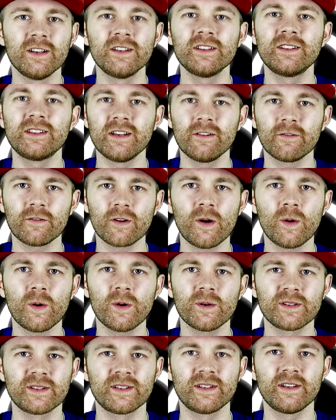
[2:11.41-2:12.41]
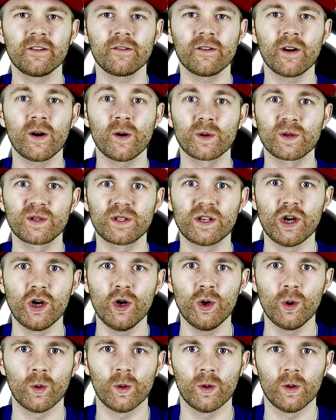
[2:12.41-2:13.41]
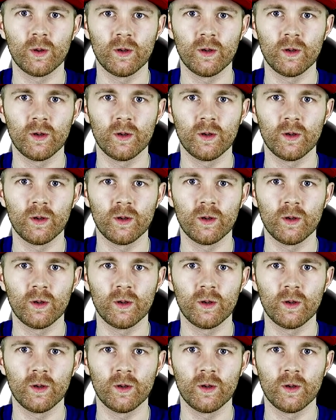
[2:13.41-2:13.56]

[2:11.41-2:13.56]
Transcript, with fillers: zero zero two,